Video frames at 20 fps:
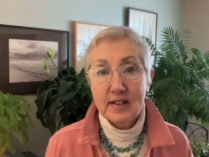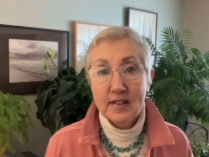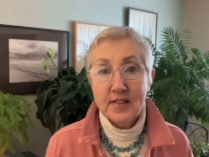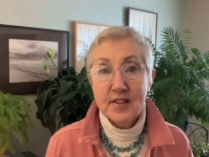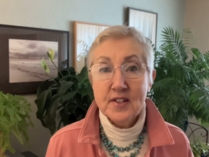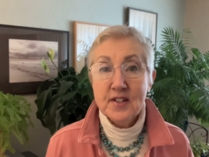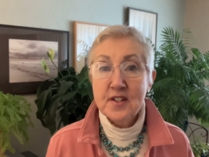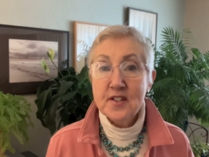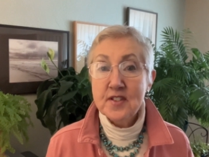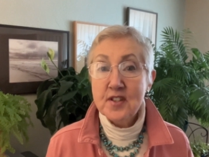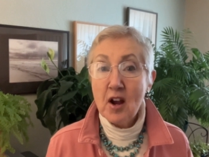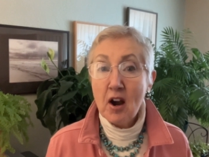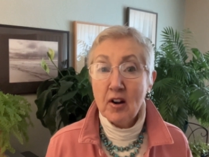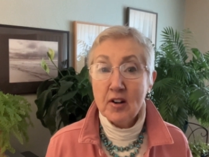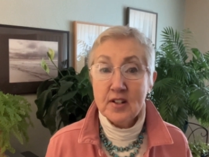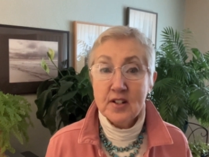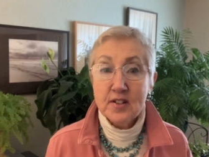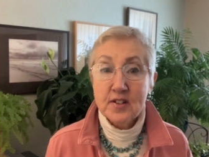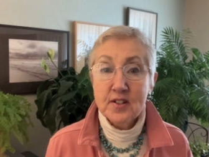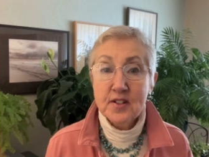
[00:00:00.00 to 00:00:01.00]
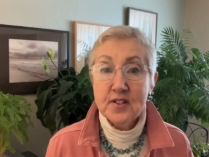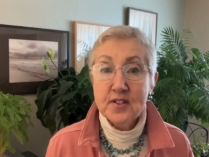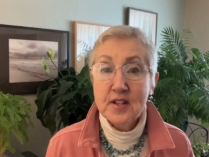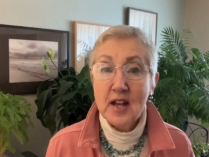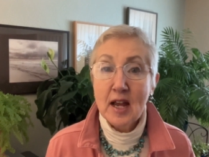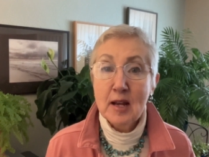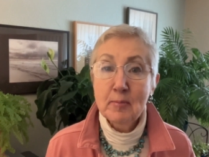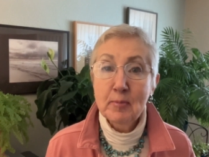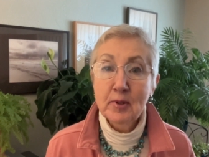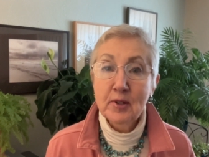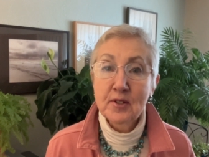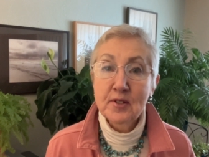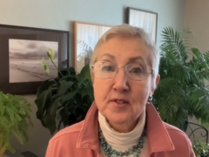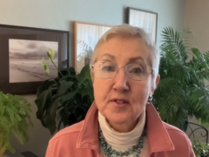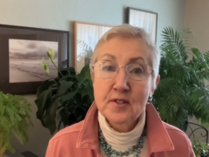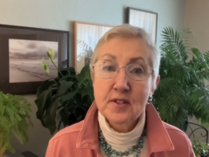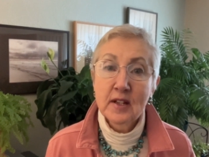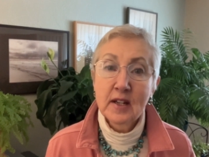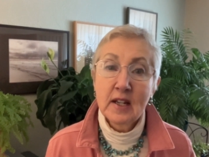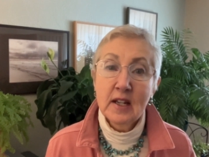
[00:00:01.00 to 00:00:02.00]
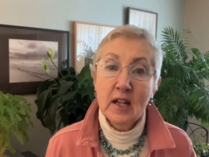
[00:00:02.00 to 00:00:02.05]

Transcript: The disheartened disciples